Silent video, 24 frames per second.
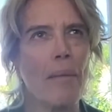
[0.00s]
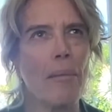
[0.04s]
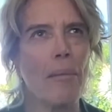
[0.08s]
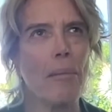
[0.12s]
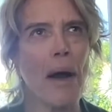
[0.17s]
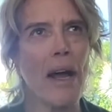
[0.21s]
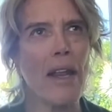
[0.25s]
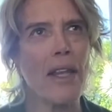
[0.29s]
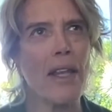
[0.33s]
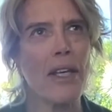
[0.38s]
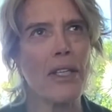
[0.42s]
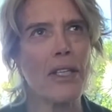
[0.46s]

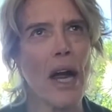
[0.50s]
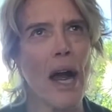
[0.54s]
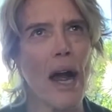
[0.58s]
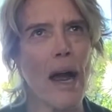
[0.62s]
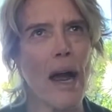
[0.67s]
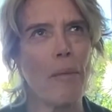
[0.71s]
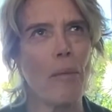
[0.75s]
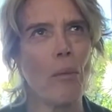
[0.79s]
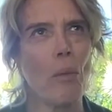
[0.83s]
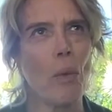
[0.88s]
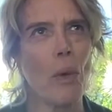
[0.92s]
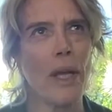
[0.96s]
by the
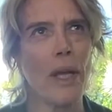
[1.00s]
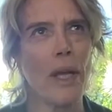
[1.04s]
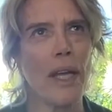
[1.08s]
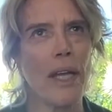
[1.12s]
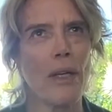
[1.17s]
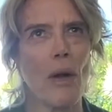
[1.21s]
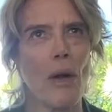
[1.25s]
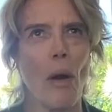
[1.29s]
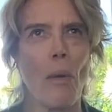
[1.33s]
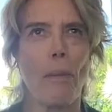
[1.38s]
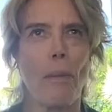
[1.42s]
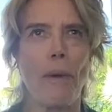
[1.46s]
time we
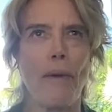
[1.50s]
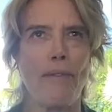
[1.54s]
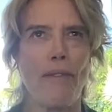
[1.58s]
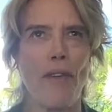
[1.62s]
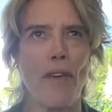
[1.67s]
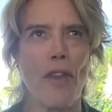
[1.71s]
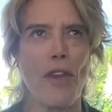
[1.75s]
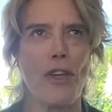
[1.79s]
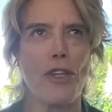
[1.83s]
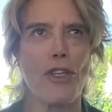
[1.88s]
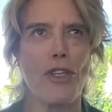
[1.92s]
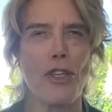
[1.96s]
had opened
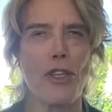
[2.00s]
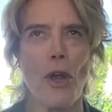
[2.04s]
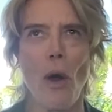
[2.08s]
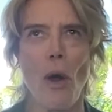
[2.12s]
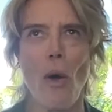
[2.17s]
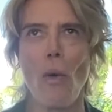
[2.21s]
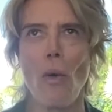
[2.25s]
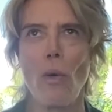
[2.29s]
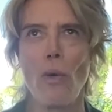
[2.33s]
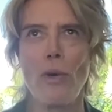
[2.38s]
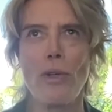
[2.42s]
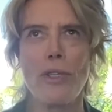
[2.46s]
for the
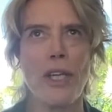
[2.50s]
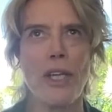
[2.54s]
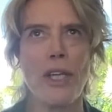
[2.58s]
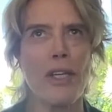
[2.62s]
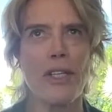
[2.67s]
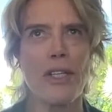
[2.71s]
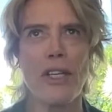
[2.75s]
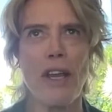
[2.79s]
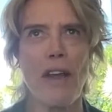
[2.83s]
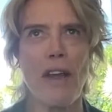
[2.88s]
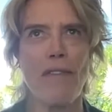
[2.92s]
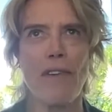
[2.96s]
Stones in
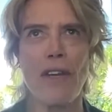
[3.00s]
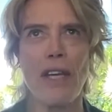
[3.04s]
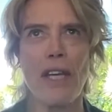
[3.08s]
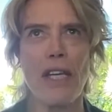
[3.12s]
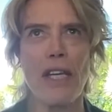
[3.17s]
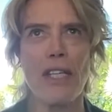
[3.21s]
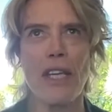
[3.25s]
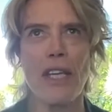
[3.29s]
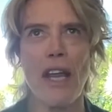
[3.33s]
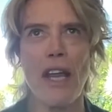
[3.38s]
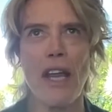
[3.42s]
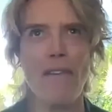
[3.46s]

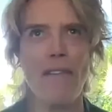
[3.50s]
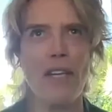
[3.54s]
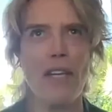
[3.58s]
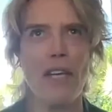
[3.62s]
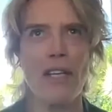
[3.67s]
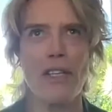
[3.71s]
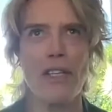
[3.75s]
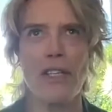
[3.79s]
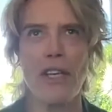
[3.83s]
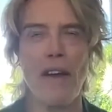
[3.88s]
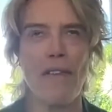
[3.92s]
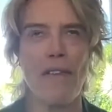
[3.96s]
77
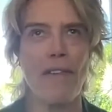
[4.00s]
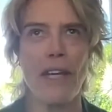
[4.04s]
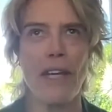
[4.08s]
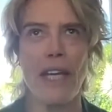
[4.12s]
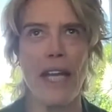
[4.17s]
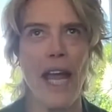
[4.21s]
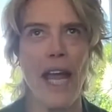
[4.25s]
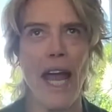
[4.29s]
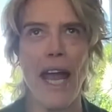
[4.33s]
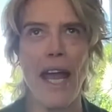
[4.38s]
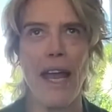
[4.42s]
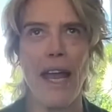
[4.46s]
and
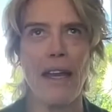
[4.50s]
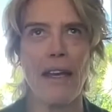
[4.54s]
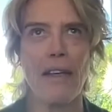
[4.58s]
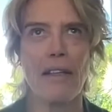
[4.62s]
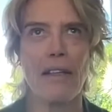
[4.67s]
78,